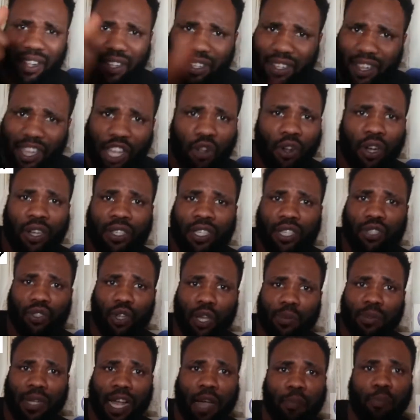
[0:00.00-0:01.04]
click on the
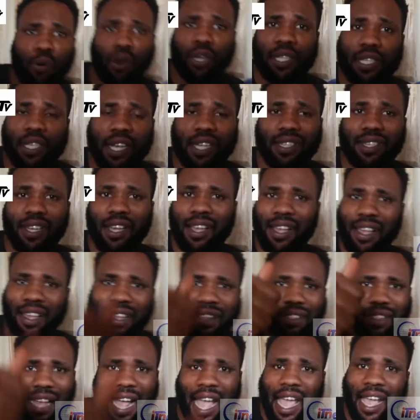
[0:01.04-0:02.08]
subscribe button,
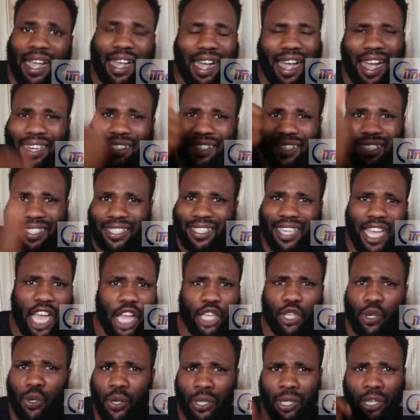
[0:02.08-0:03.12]
like and share.
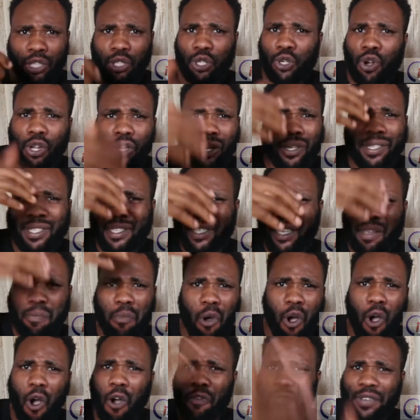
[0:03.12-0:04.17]
You're gonna see
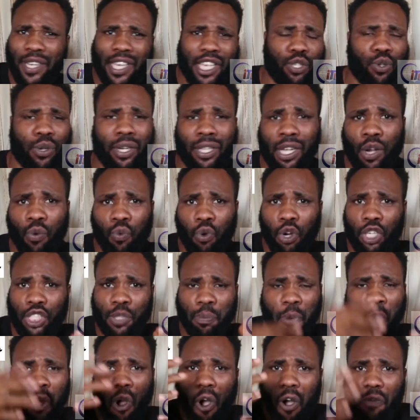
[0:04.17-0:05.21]
more of this. You're gonna watch
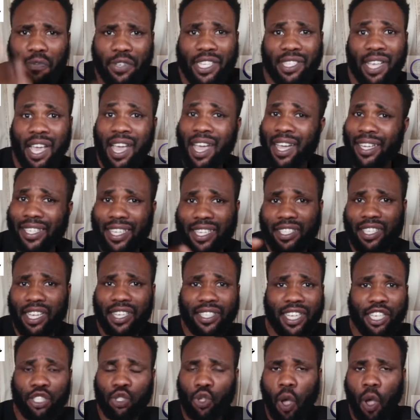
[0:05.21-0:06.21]
more of this. This